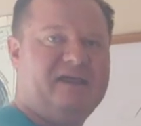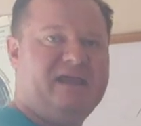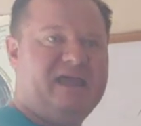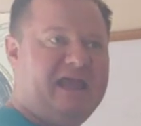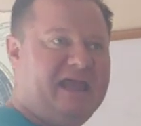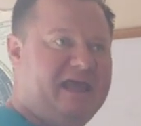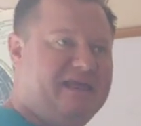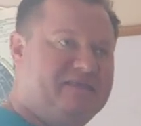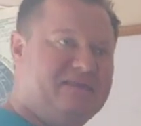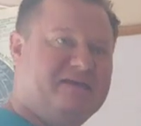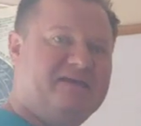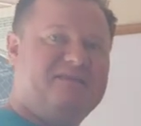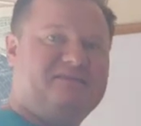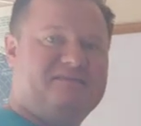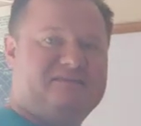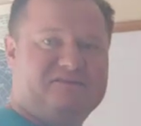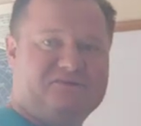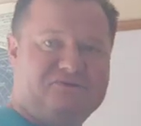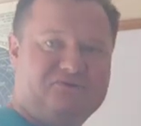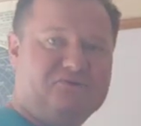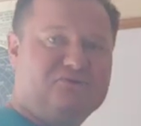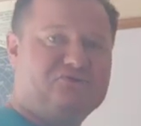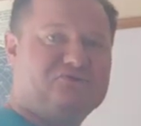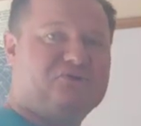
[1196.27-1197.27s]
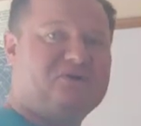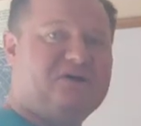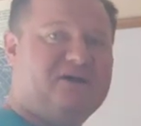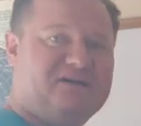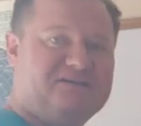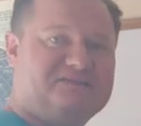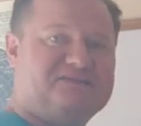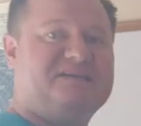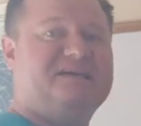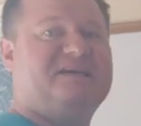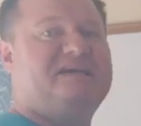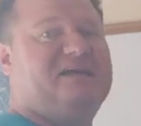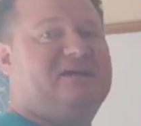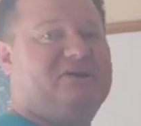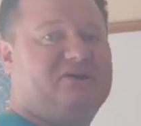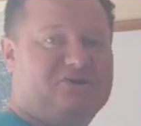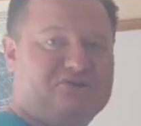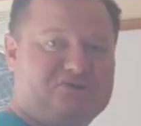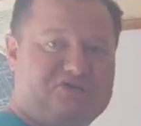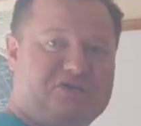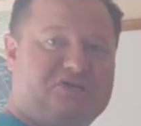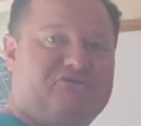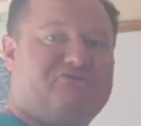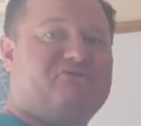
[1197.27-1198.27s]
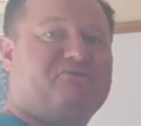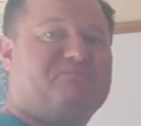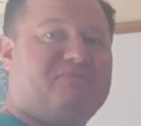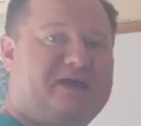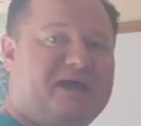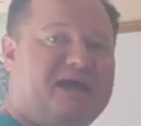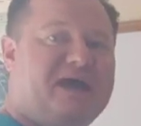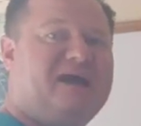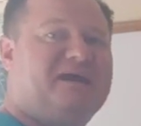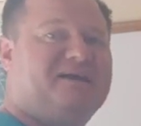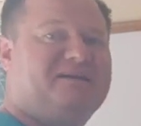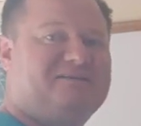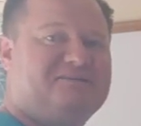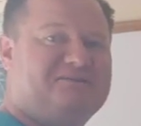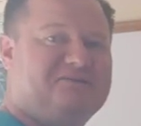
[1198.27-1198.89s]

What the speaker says: And the neutrons get energy from that,